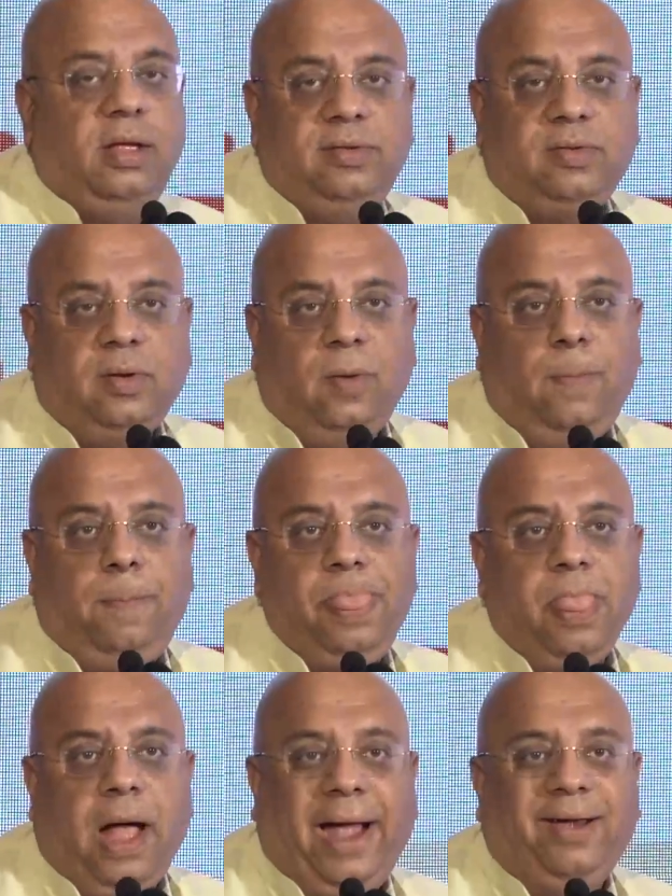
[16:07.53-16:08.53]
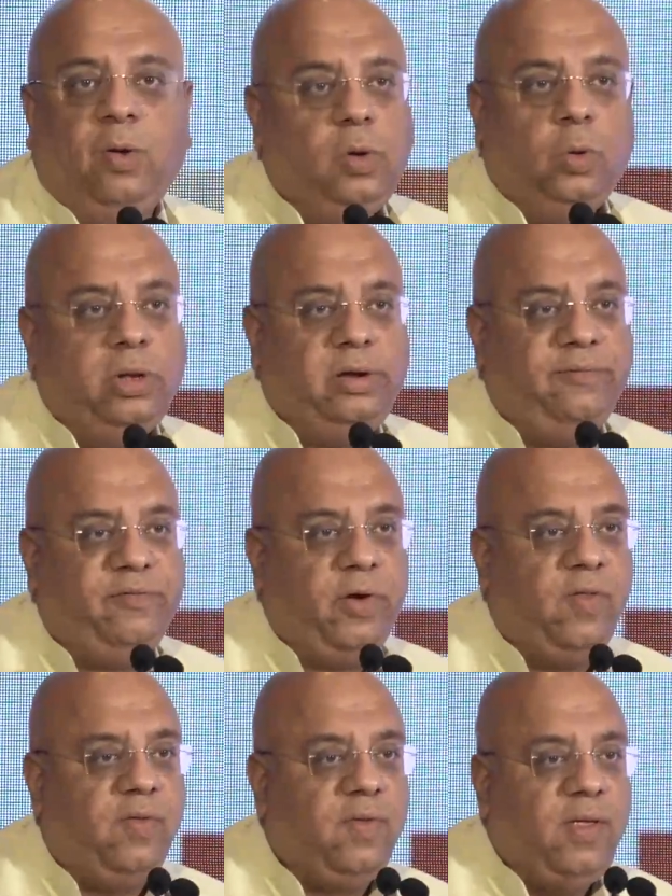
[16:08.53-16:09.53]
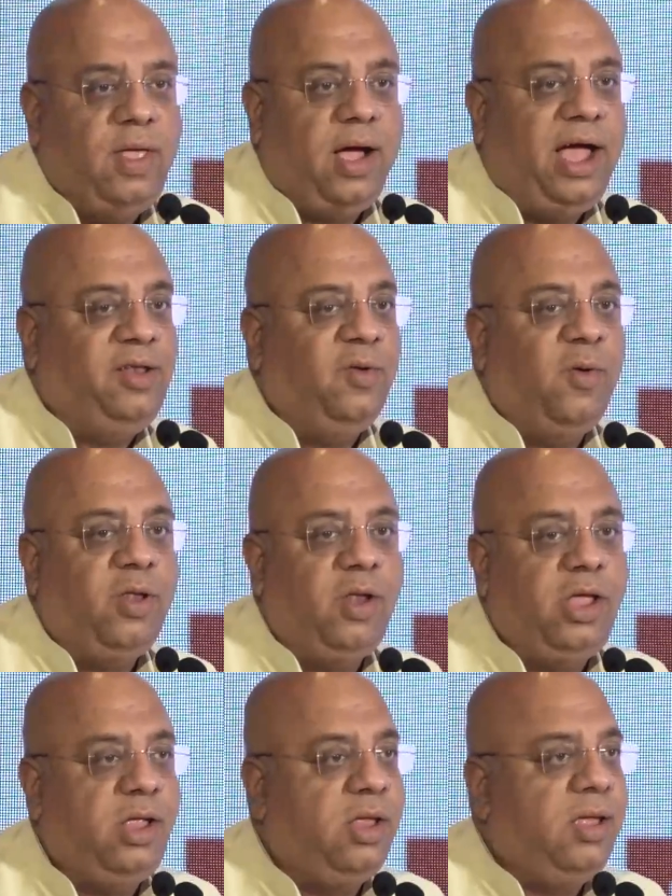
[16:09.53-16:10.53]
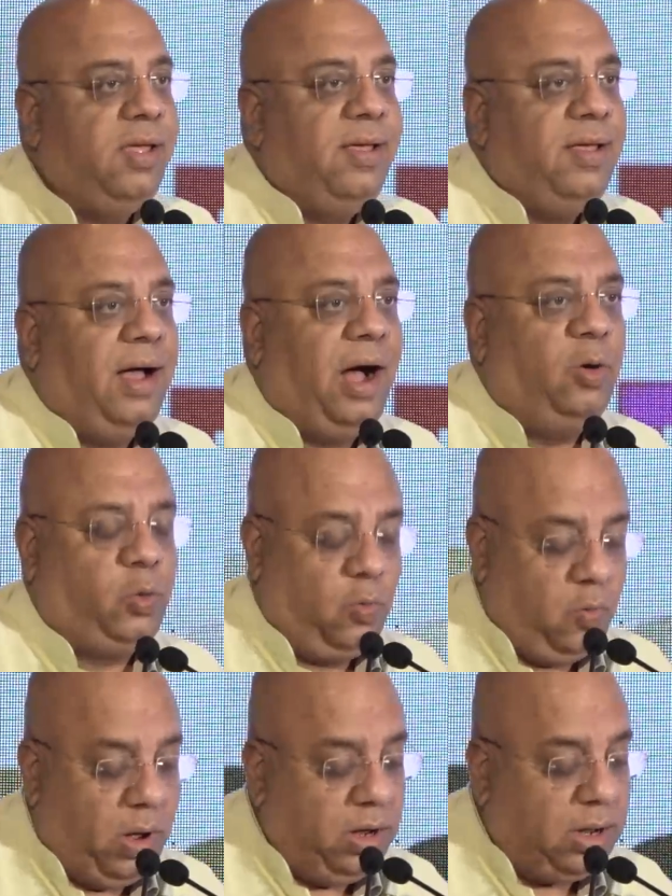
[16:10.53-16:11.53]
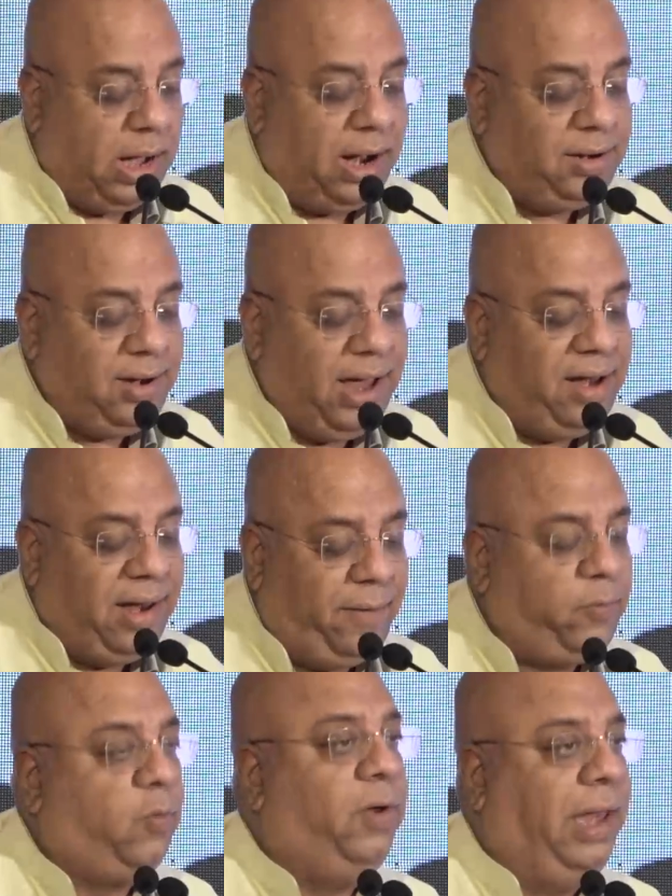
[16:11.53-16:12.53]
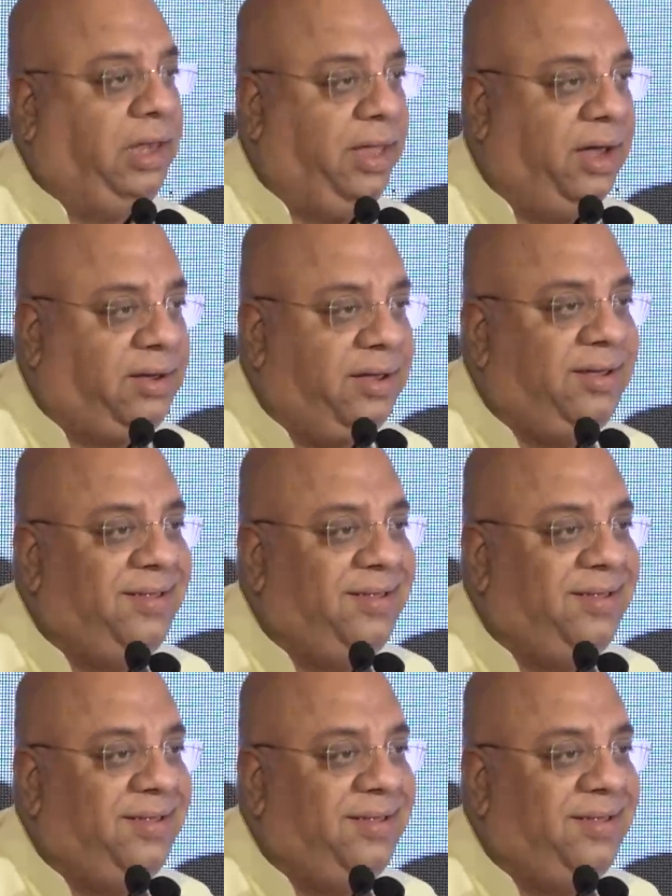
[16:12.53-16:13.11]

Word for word: So I don't know the difference. I know only how to work hard and how to delegate.